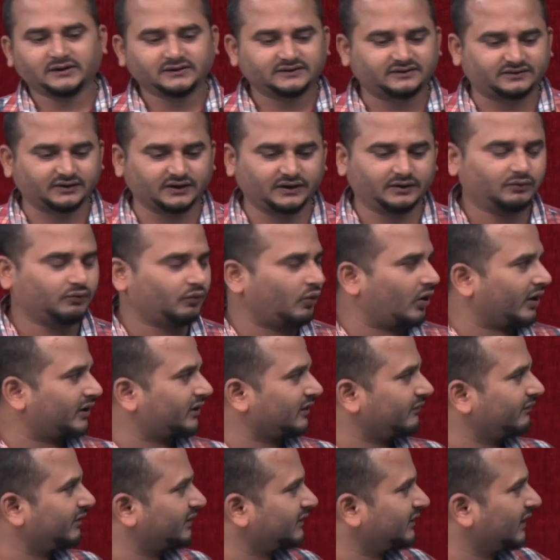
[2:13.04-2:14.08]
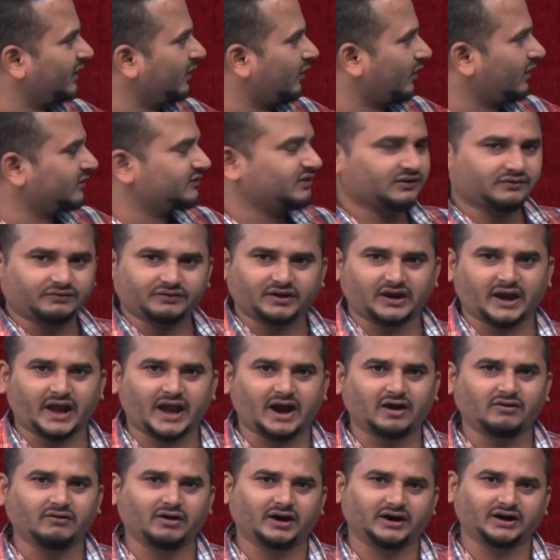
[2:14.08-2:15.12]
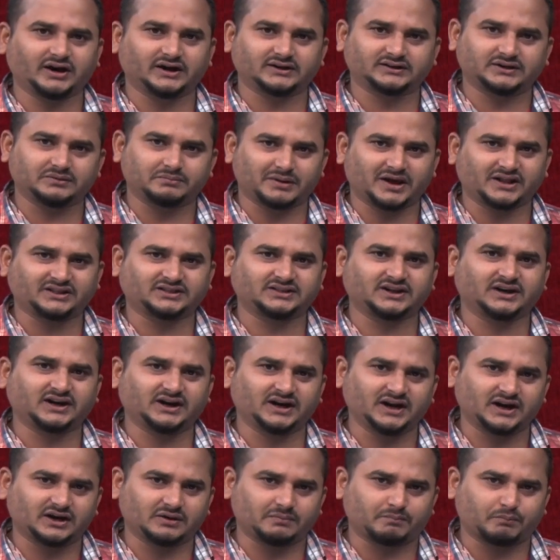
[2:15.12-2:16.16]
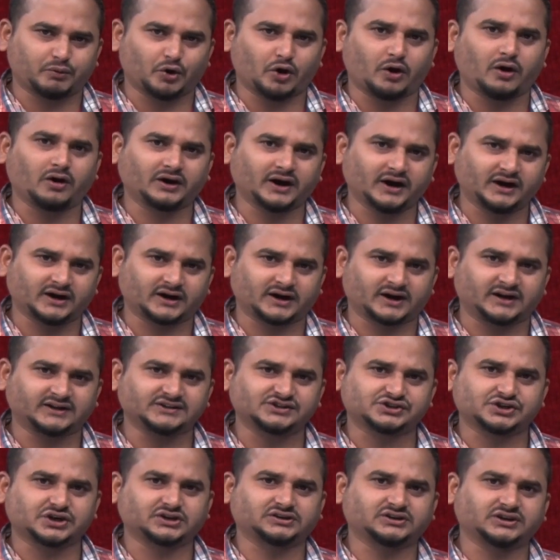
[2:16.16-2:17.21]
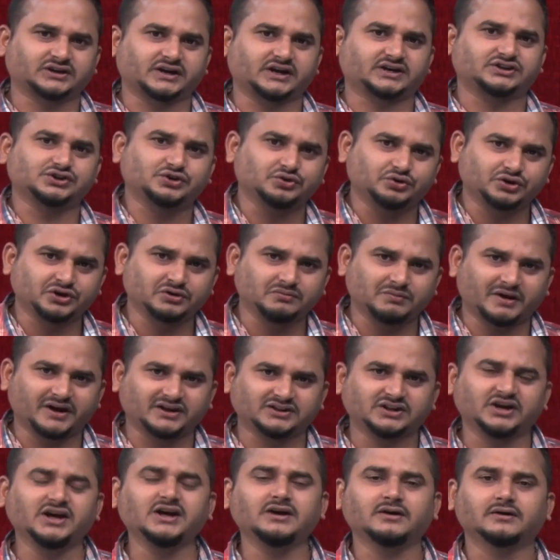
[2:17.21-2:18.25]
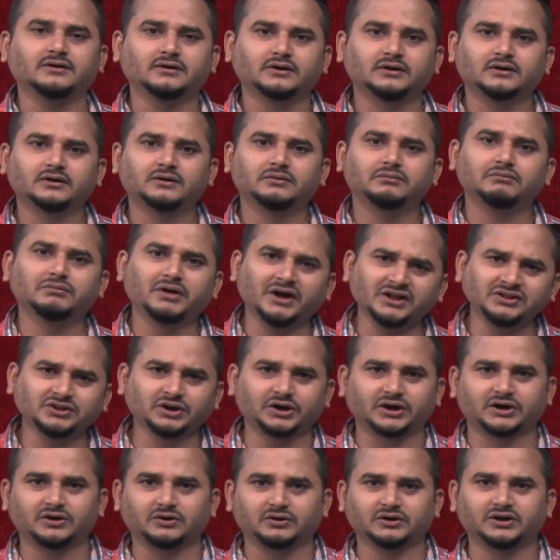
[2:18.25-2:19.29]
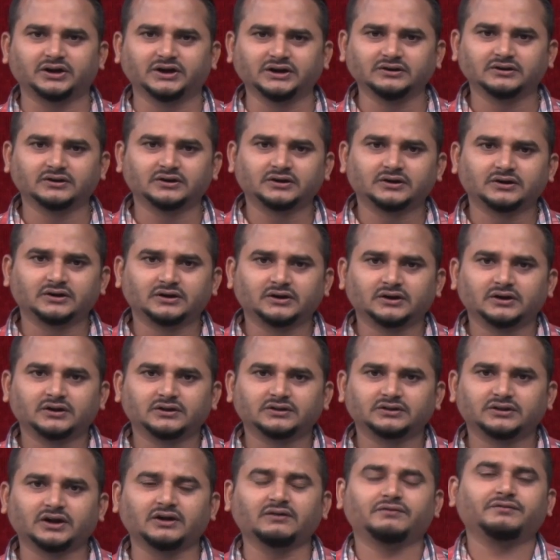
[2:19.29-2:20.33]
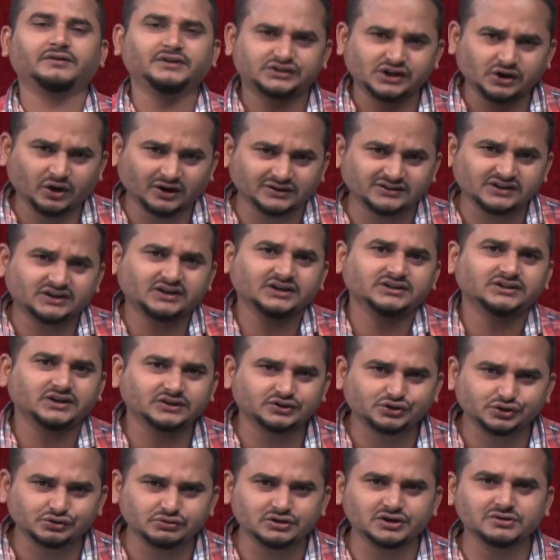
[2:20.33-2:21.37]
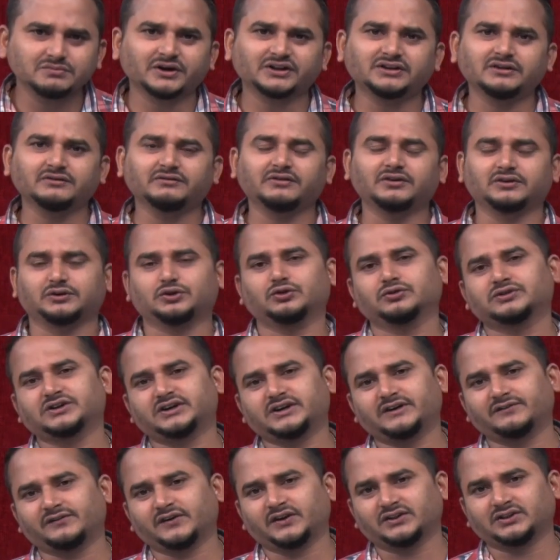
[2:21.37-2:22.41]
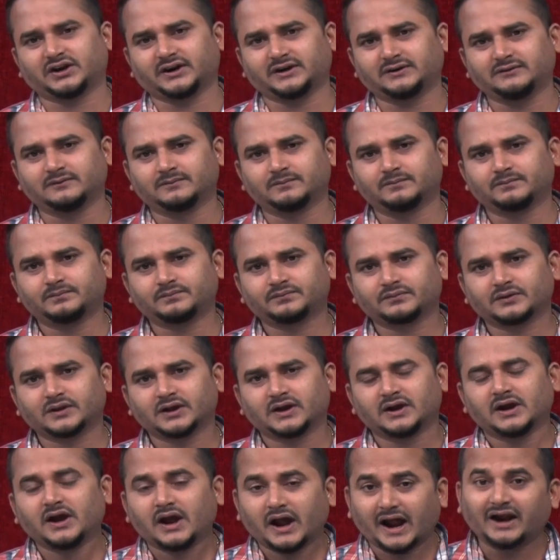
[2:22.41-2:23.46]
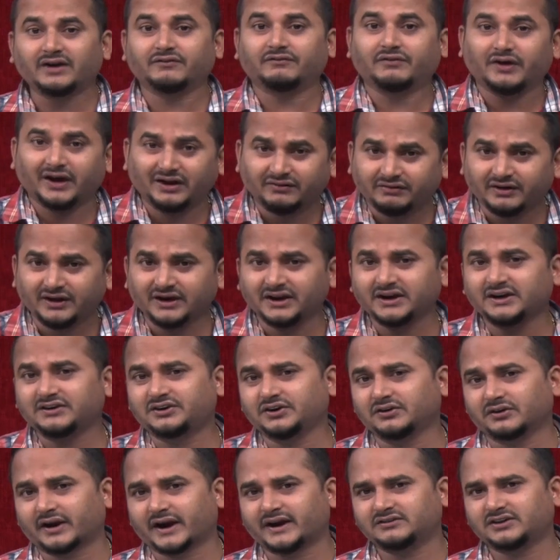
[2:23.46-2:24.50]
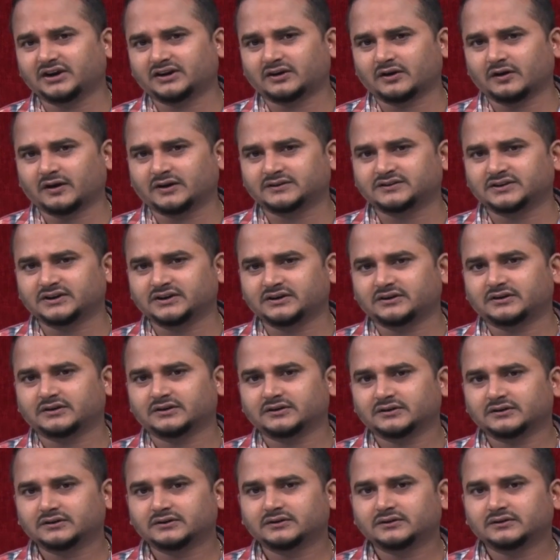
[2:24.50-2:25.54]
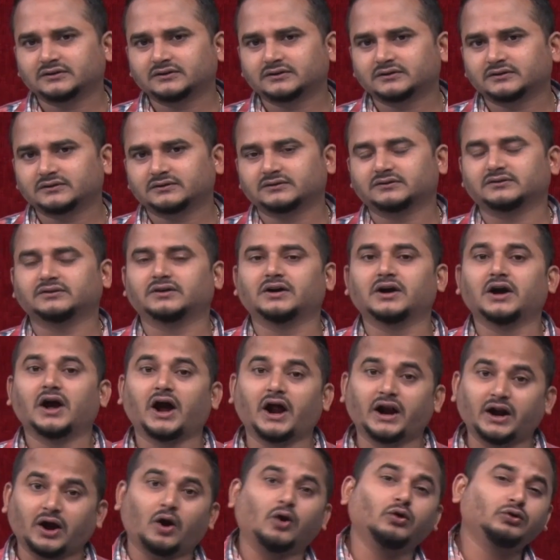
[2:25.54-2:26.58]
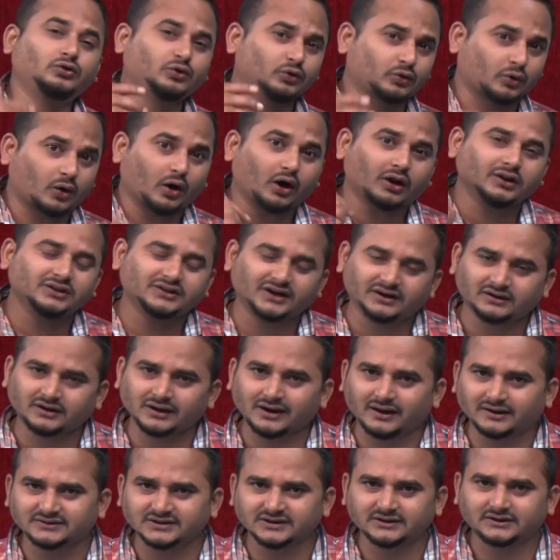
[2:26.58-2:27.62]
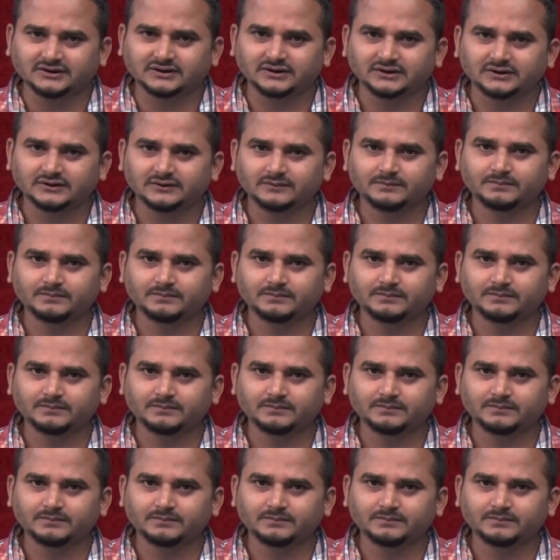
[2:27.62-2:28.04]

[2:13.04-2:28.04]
See, whatever the logic we have under the method and block and constructor executing by the main thread only, then which logic is executing by the user defined thread and where we need to write that logic and how to call that logic.